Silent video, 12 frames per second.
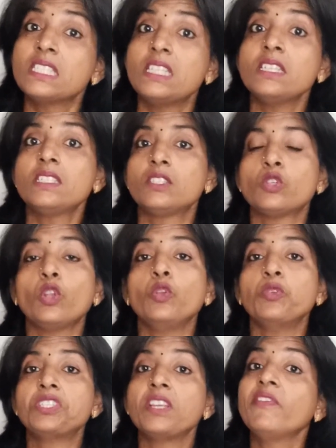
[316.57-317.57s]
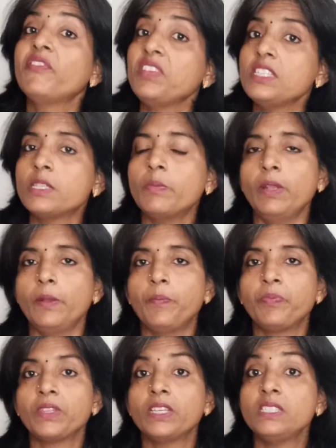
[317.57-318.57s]
this solution feasible?
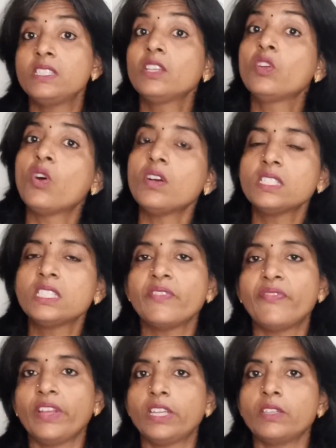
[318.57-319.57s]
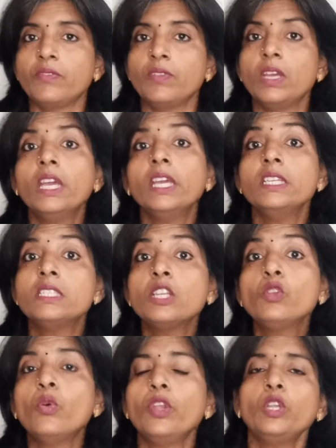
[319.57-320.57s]
Is it cost effective? Is
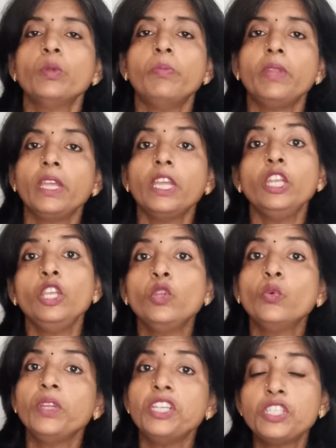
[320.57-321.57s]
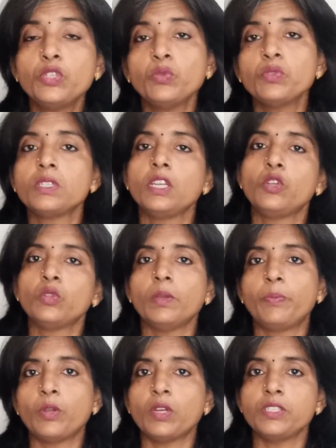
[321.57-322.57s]
it going to bring in new issues into the
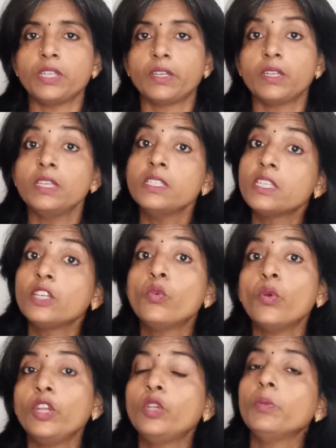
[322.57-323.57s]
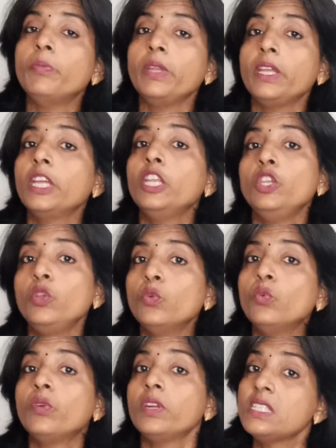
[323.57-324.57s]
project? Is it going to bring in
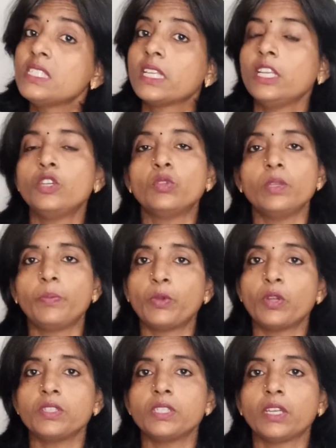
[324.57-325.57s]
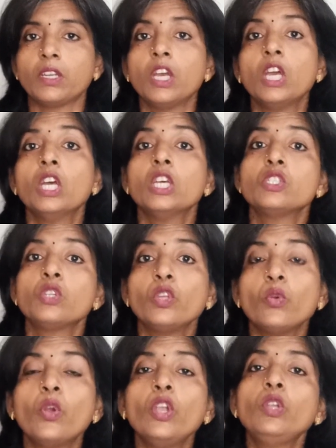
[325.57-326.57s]
new risk into the project? So
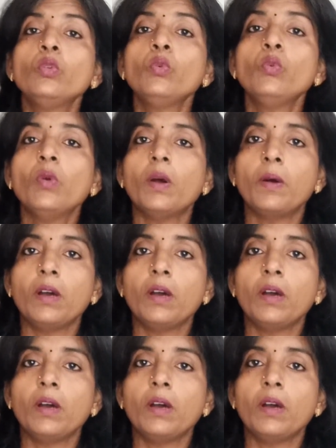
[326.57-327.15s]
you're going to